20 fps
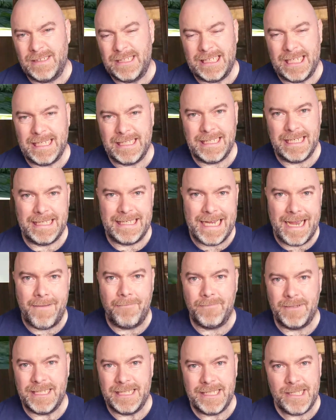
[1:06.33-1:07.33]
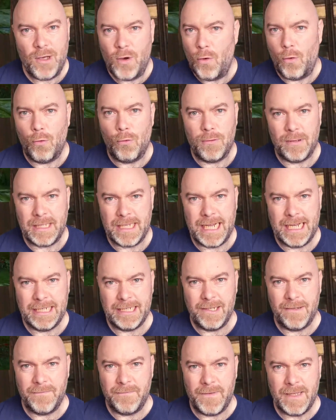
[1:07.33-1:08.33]
since attempted the whole
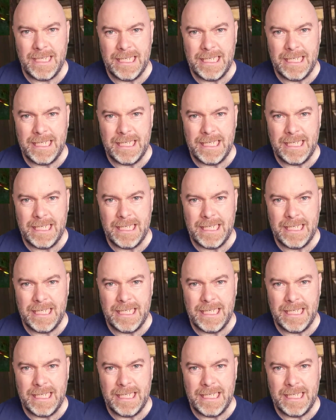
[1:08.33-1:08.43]
kind of